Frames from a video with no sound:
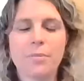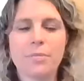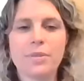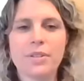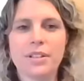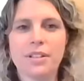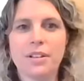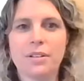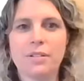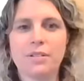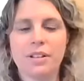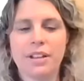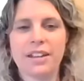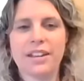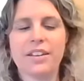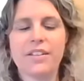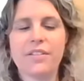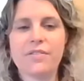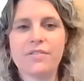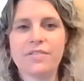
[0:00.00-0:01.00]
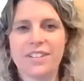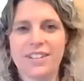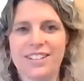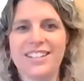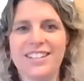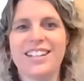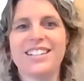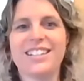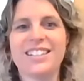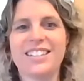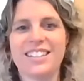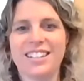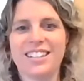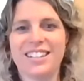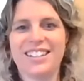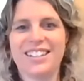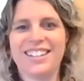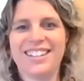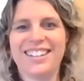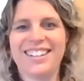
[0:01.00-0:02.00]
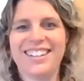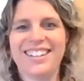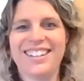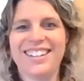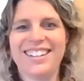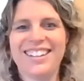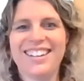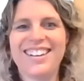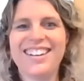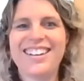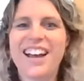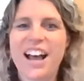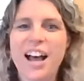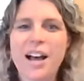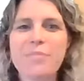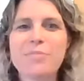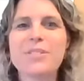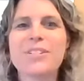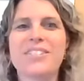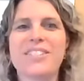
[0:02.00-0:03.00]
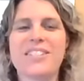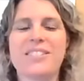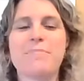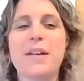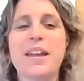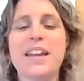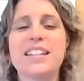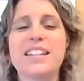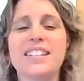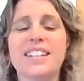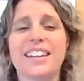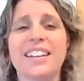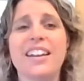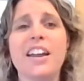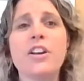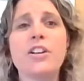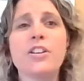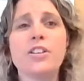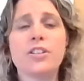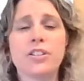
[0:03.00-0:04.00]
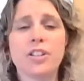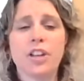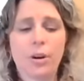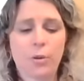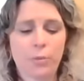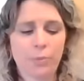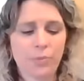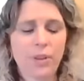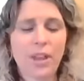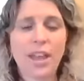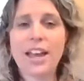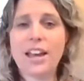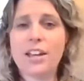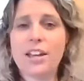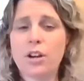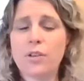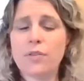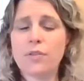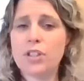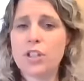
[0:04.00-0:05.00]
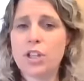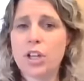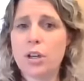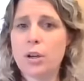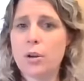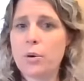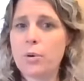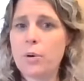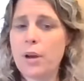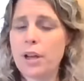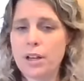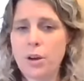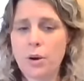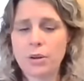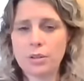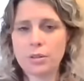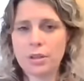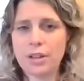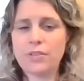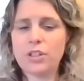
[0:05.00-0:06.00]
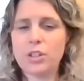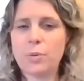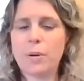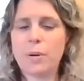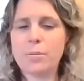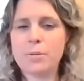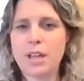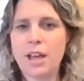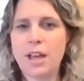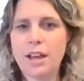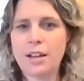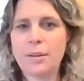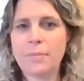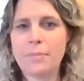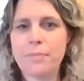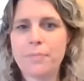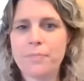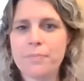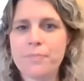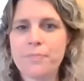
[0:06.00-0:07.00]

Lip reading: absolutely fantastic. Absolutely amazing. So head over to, go on, give us your website.